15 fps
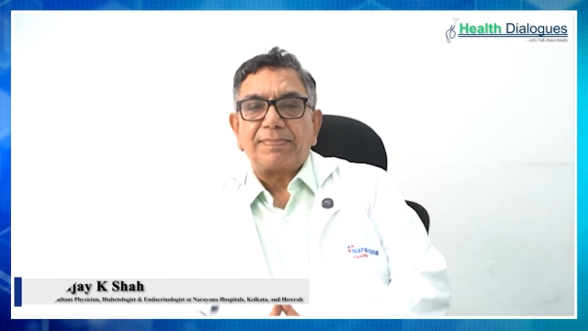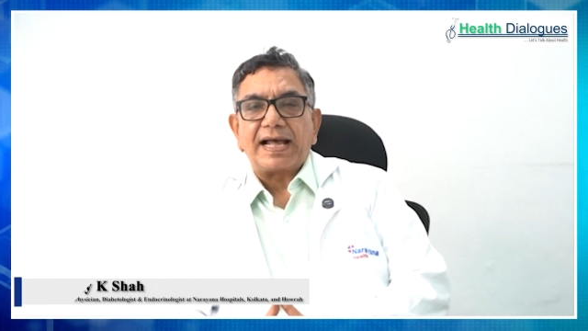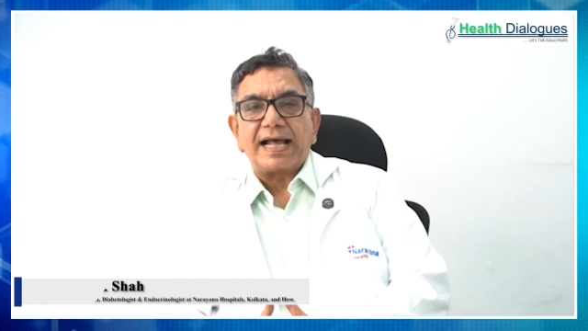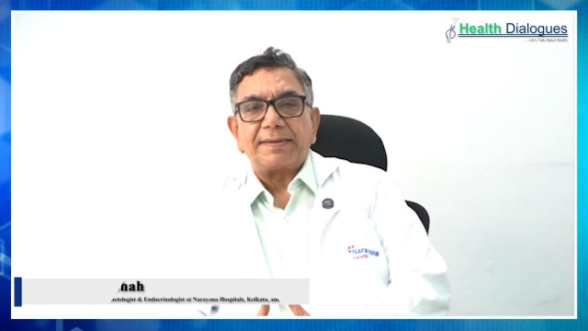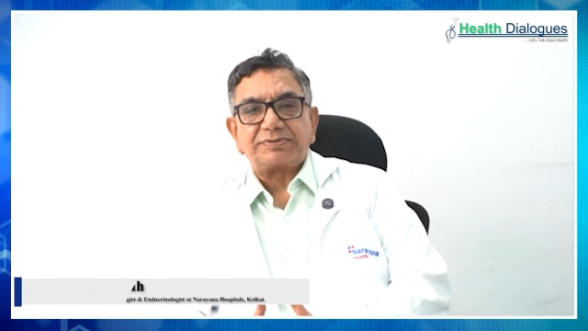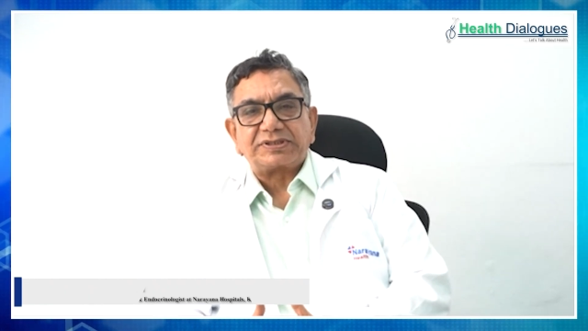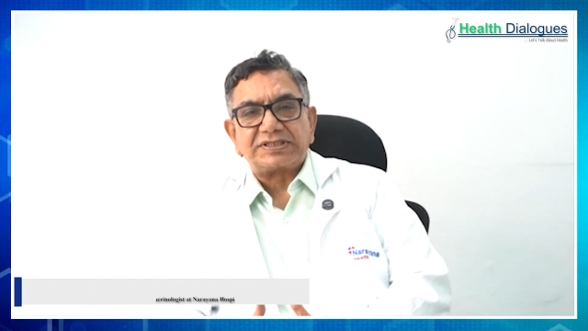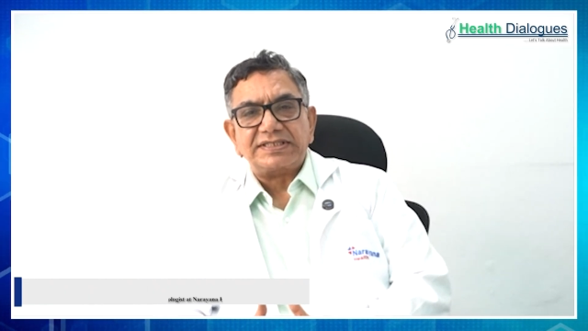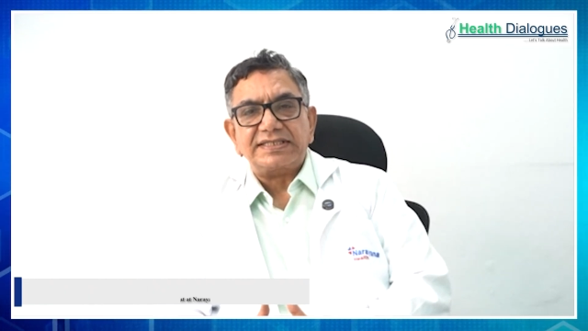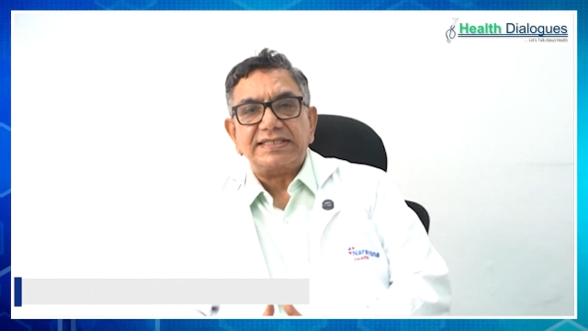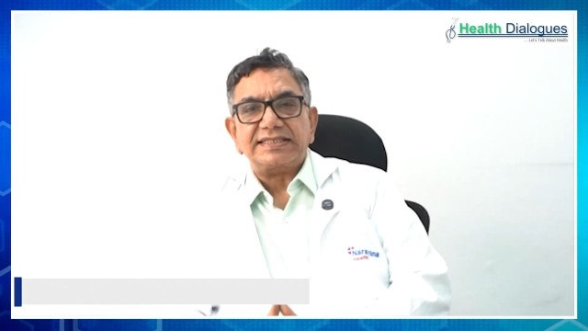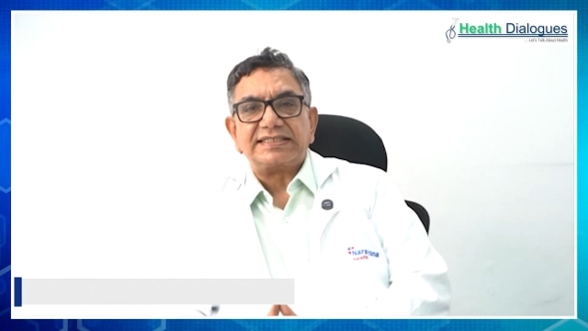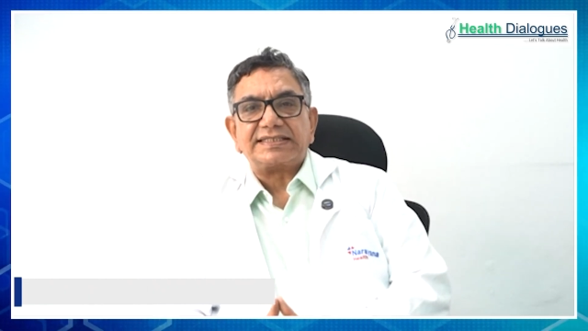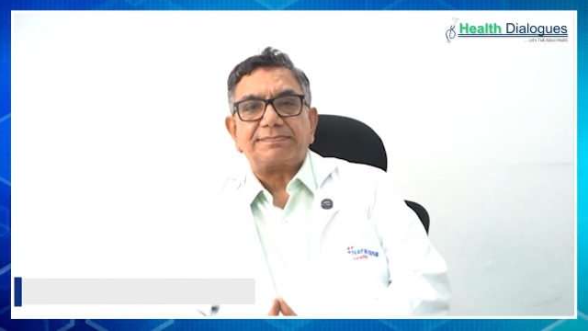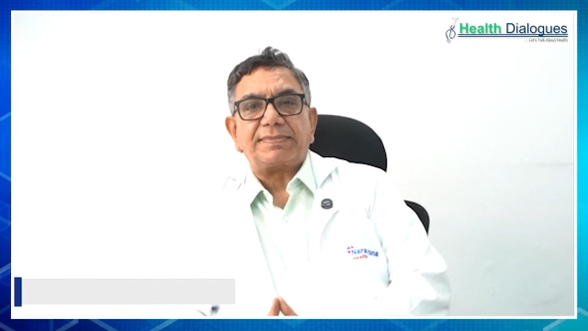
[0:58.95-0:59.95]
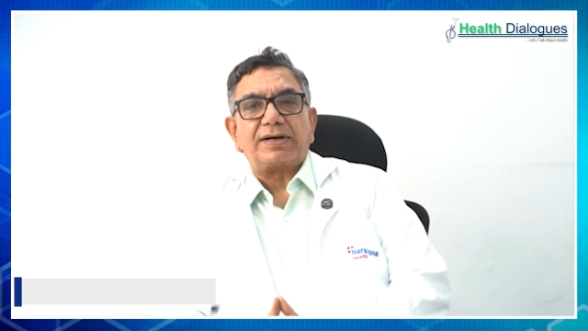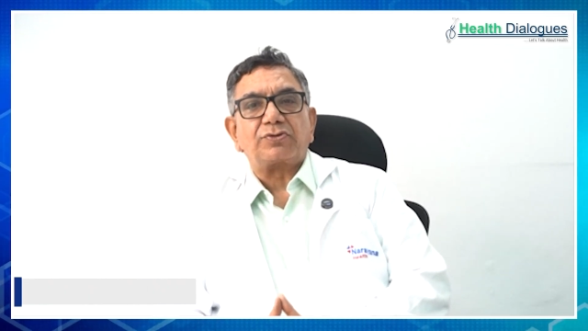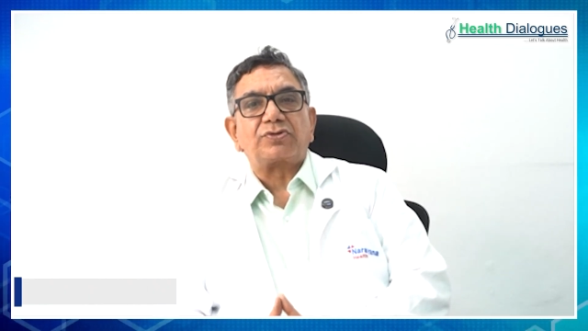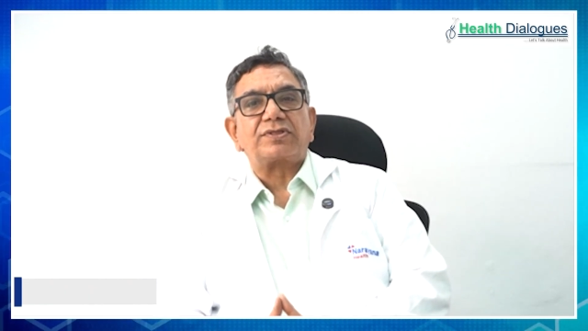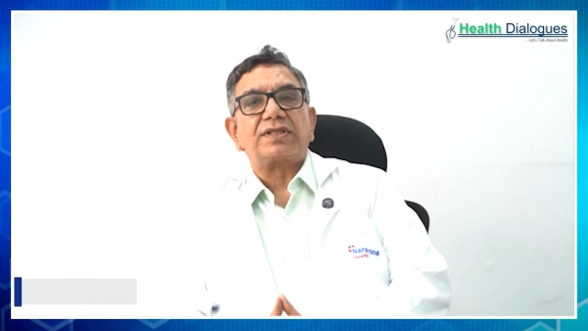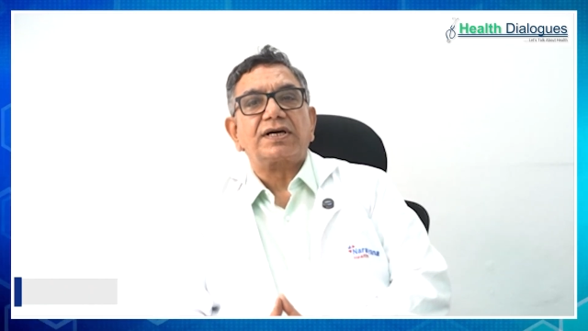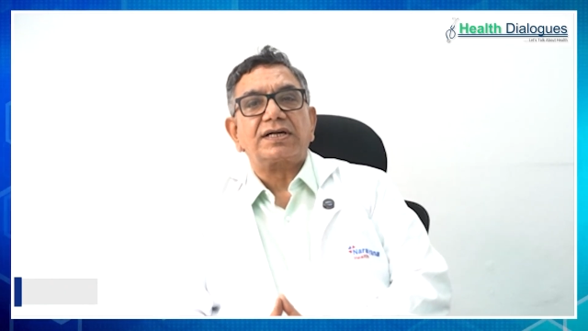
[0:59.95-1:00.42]
perhaps needs
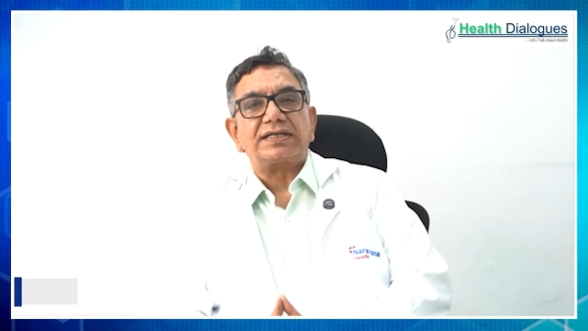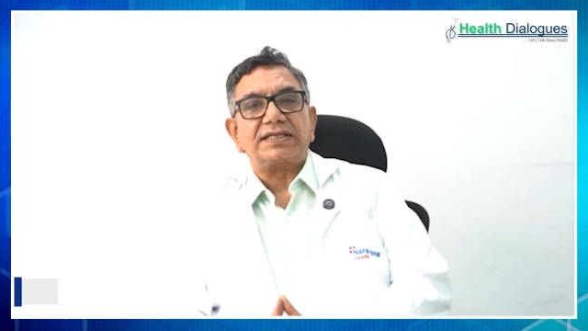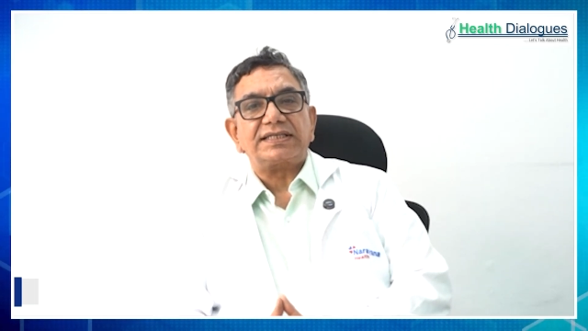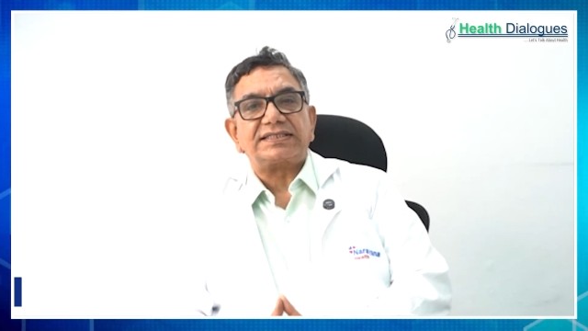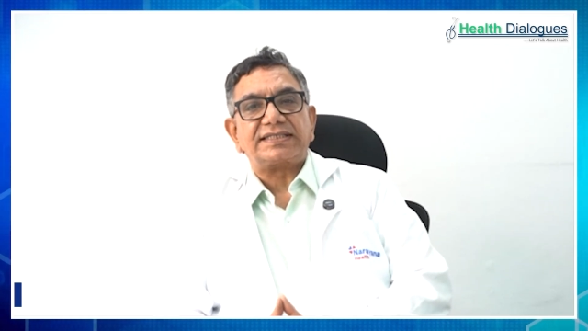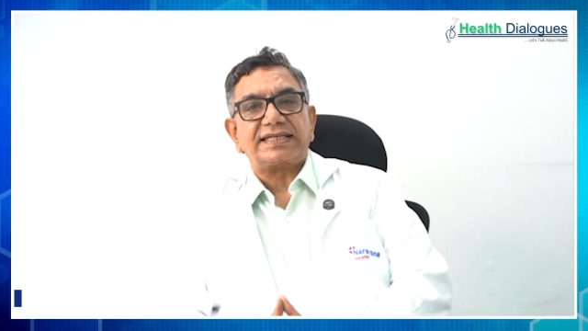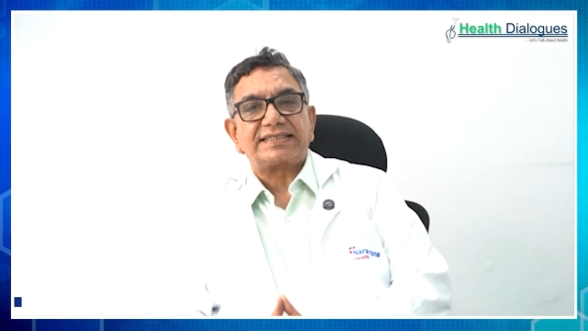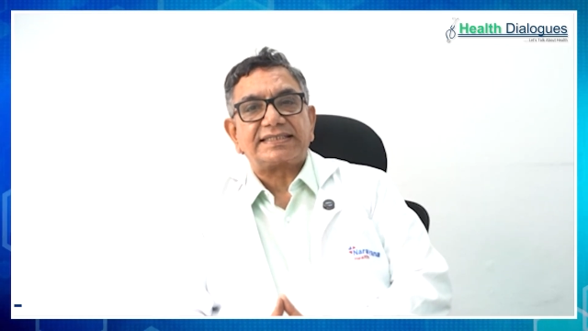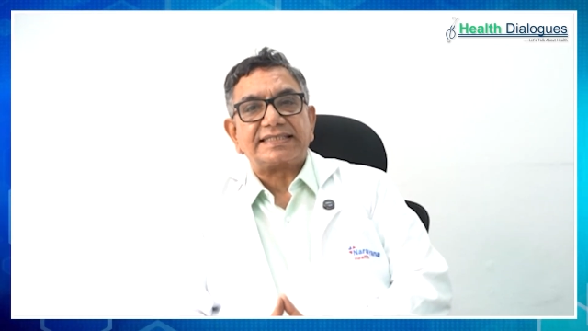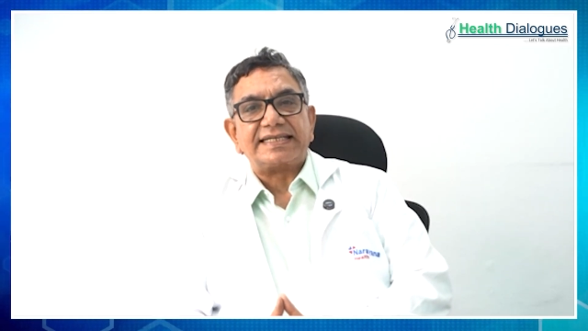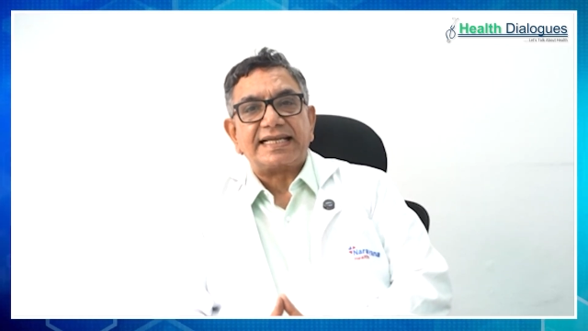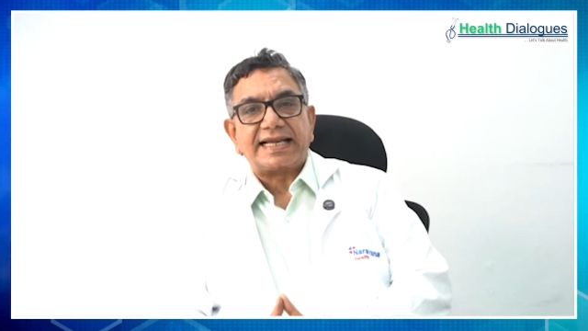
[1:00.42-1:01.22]
about 36